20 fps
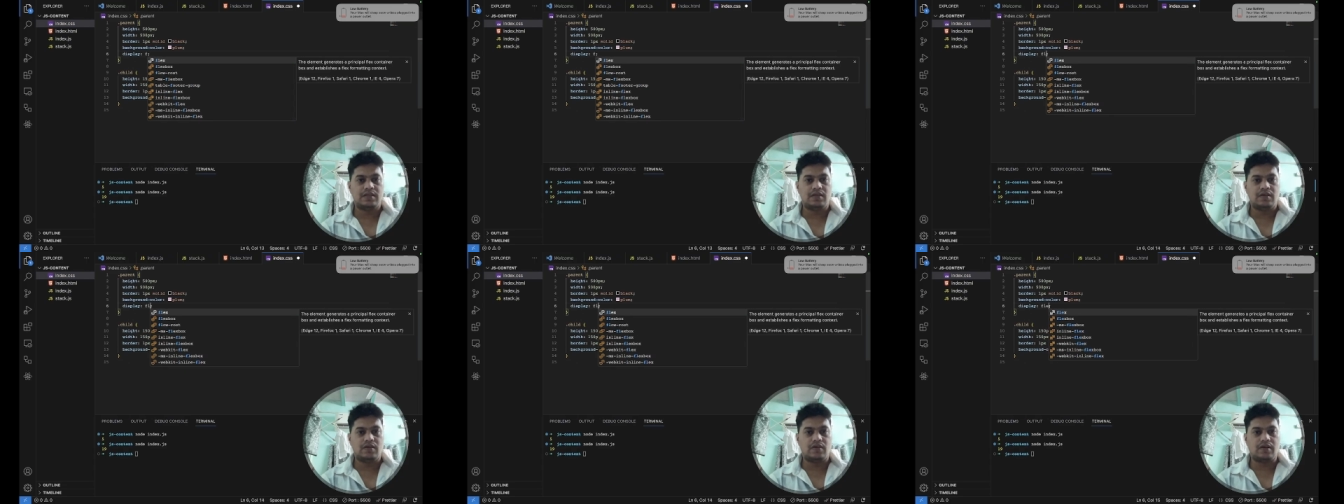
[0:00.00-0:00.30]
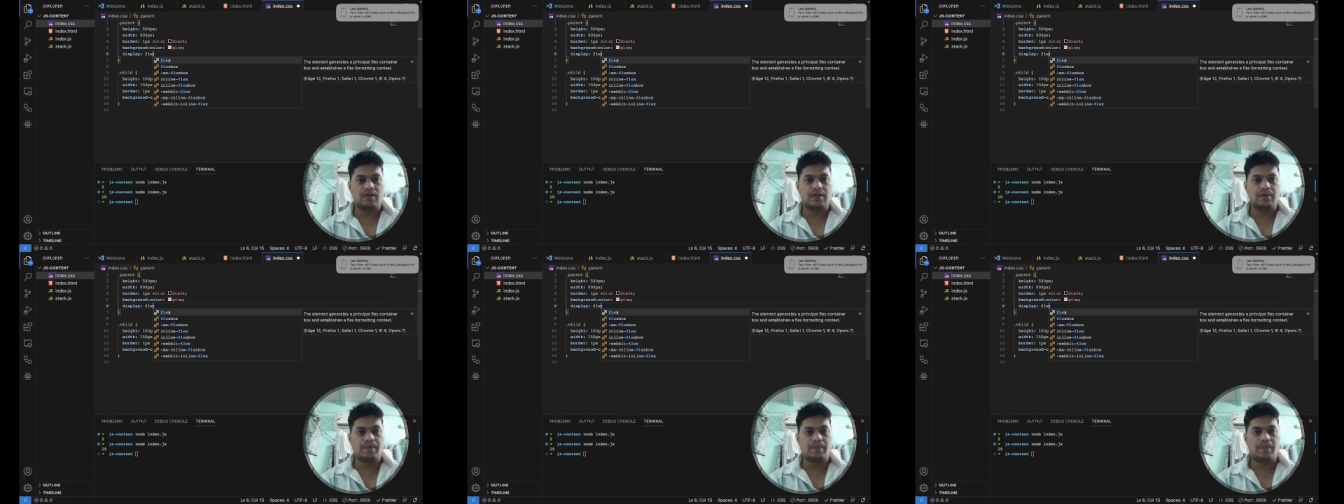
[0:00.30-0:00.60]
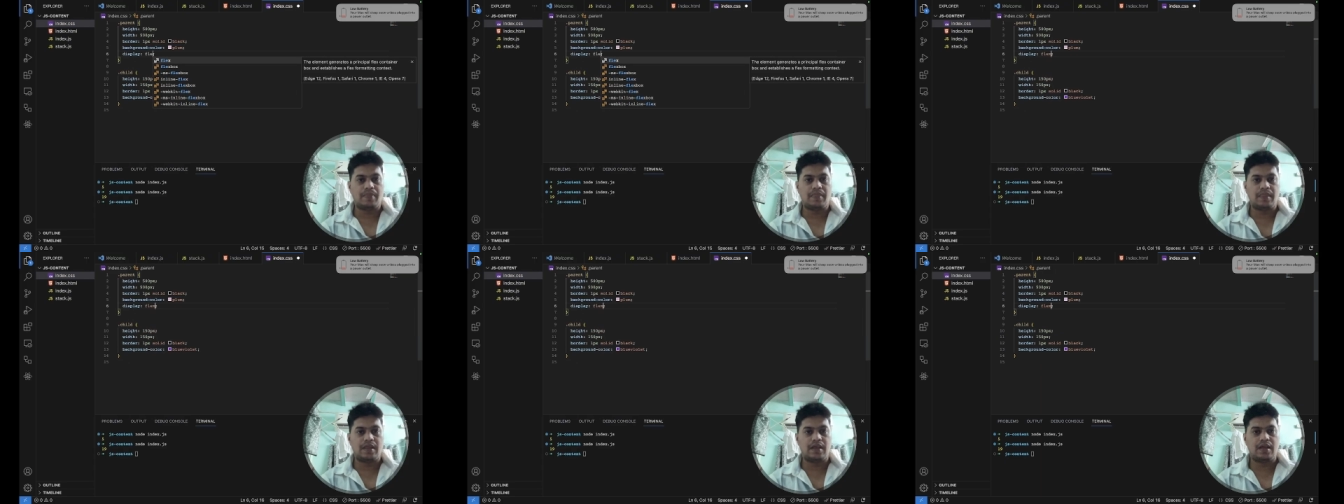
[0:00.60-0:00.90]
Okay,
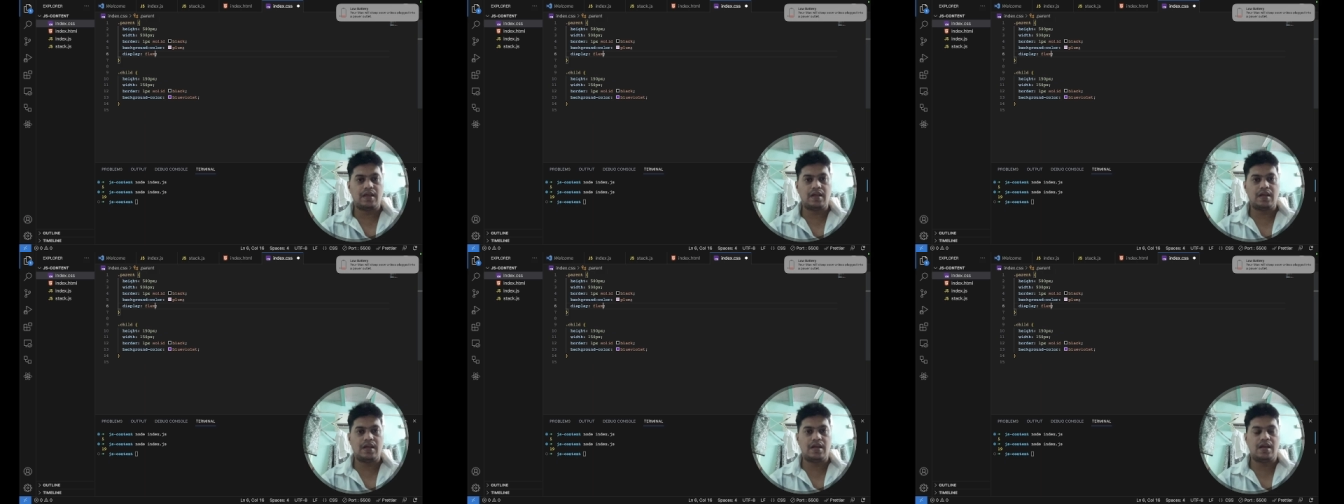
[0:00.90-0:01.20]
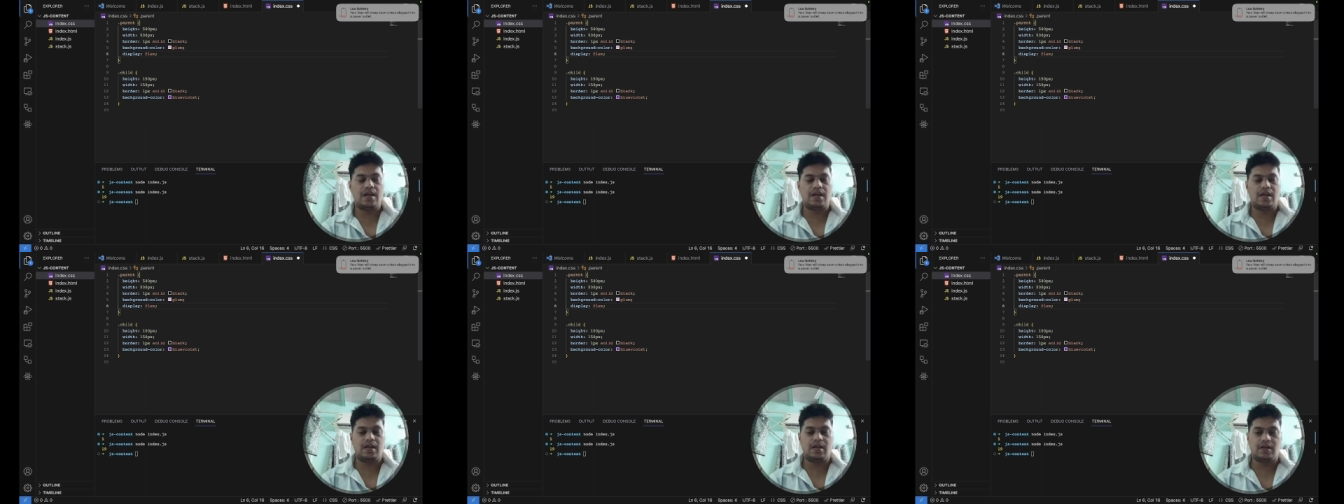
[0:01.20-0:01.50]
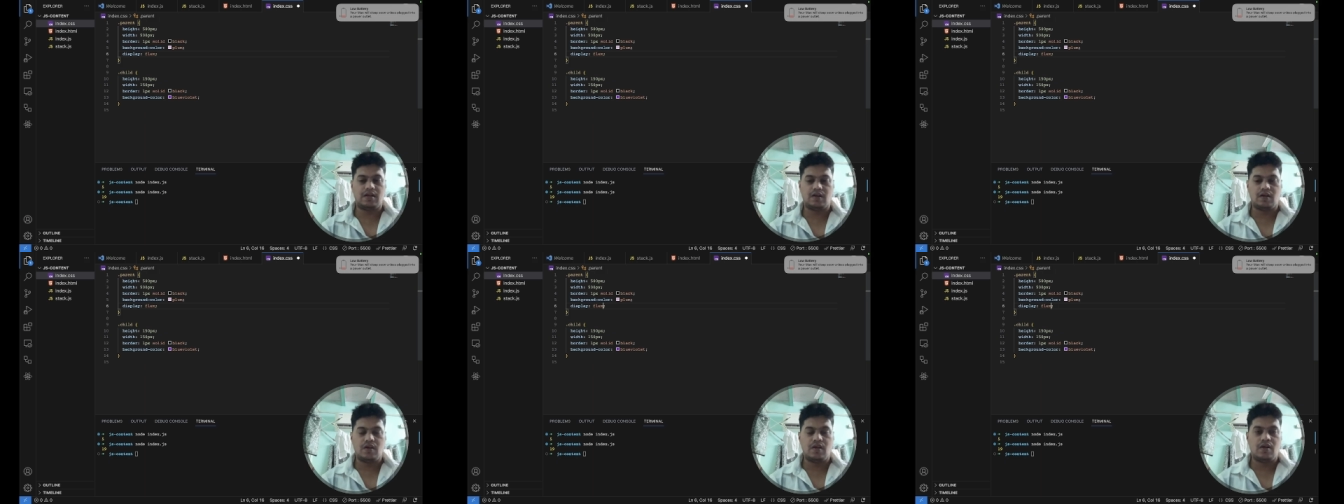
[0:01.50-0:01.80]
and
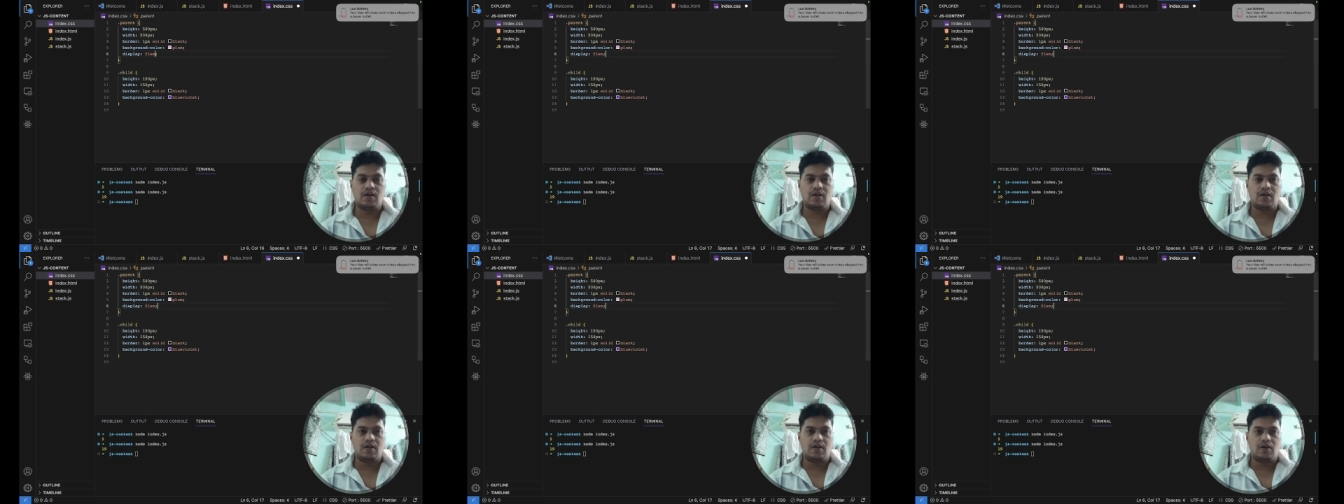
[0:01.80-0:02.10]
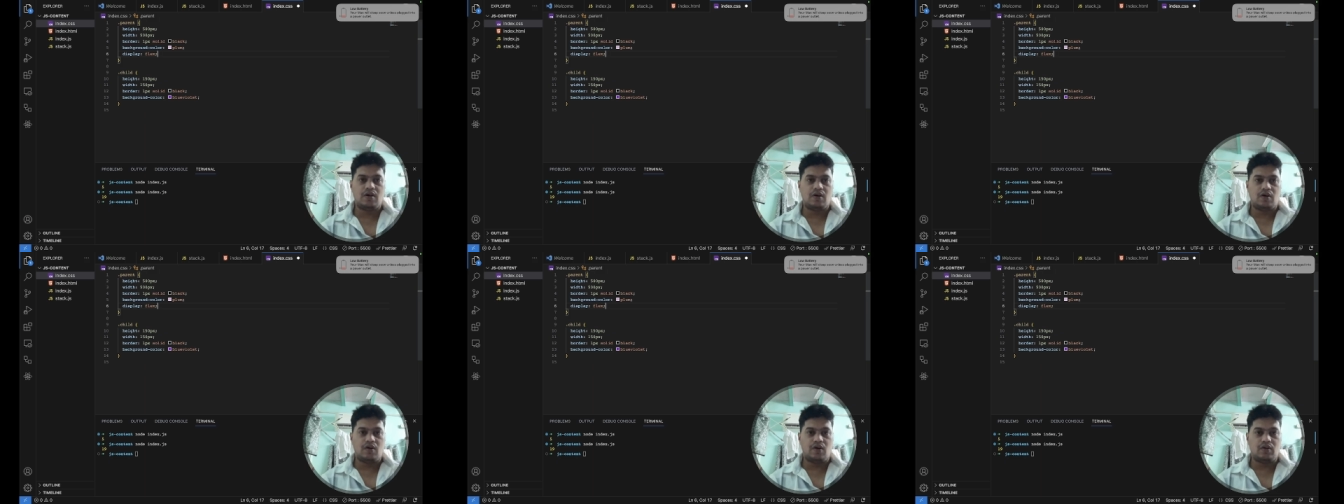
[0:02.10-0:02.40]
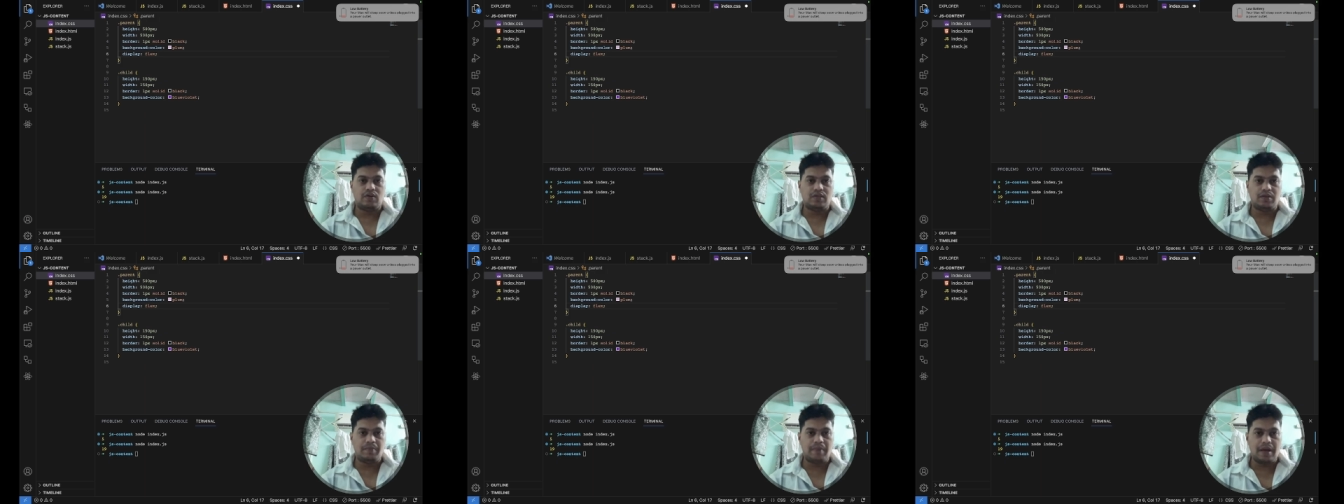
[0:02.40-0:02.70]

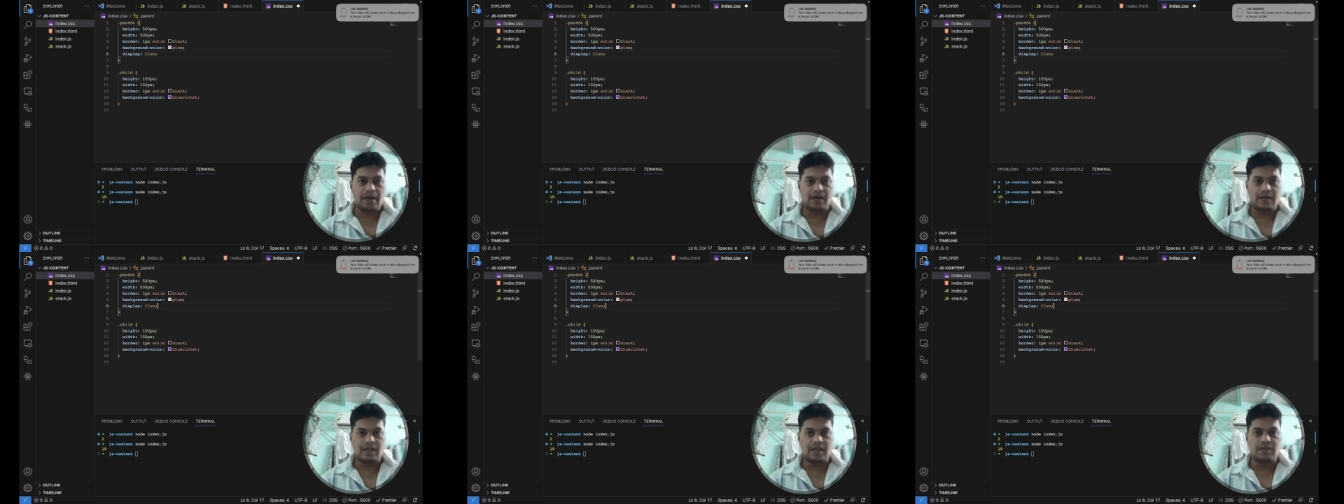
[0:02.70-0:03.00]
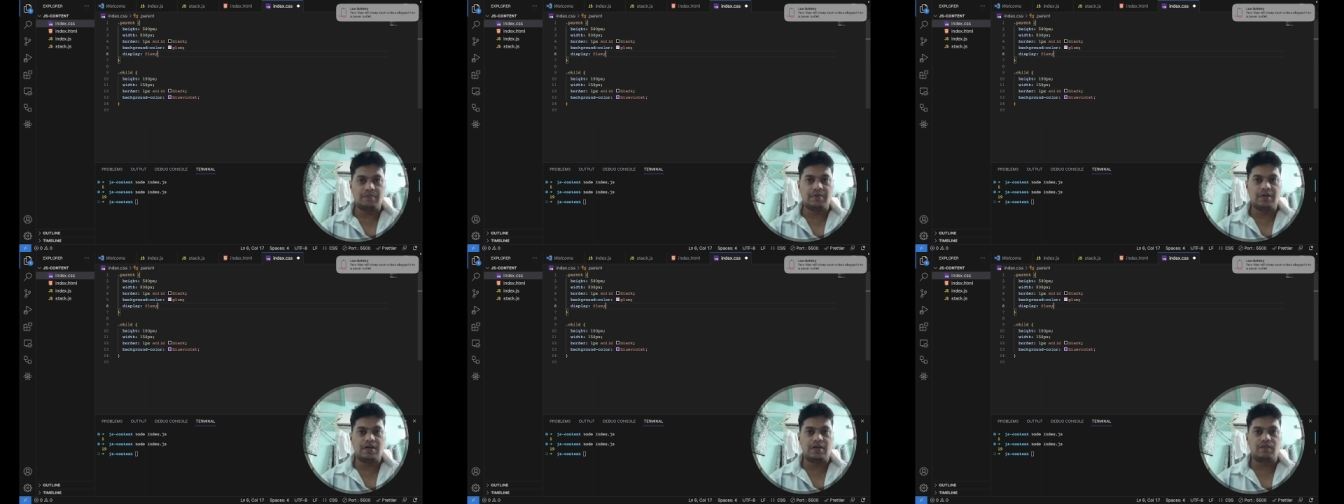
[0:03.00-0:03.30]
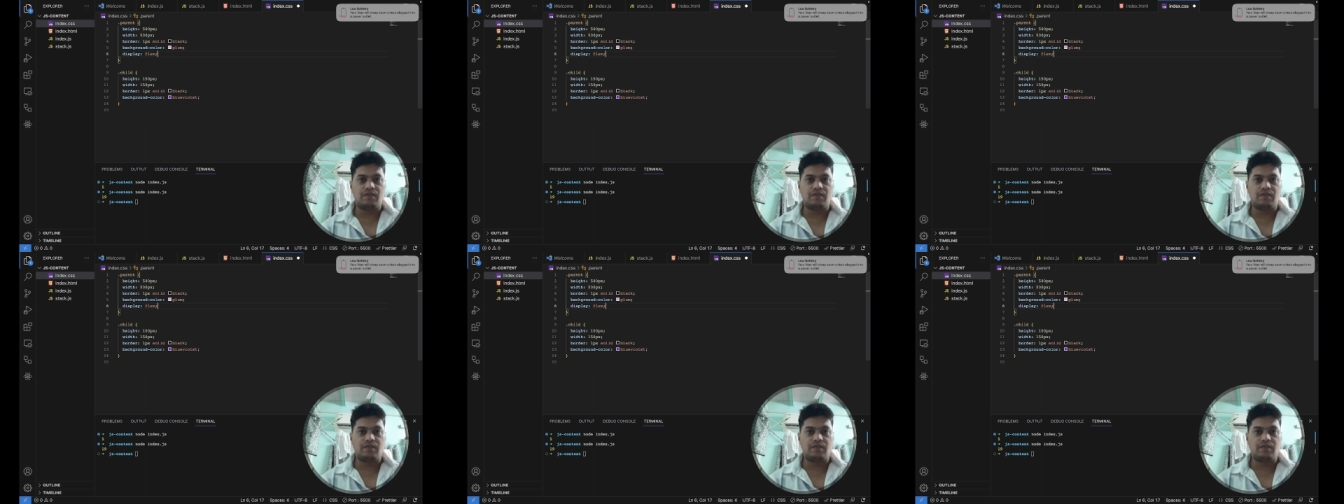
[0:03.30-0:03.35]
on the parent element